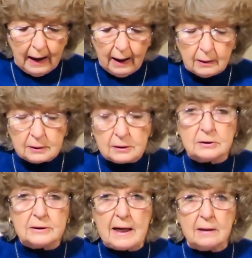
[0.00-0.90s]
our
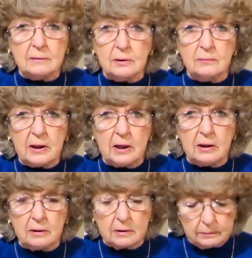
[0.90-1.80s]
little town over
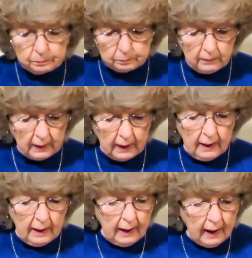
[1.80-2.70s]
here.
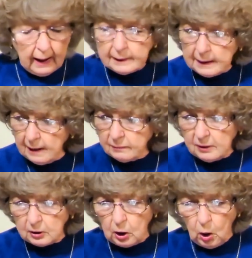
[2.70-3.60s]
I got in
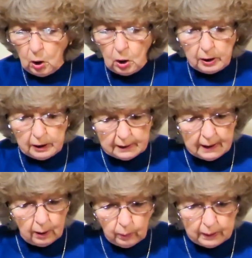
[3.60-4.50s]
the car and
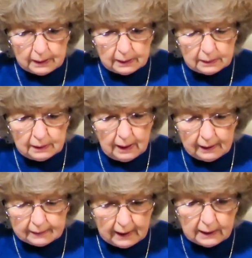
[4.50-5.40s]

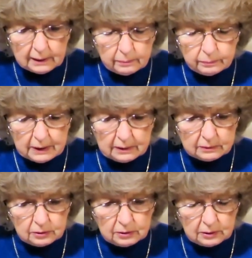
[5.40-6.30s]
I got up there
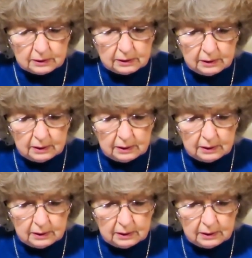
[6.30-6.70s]
to the,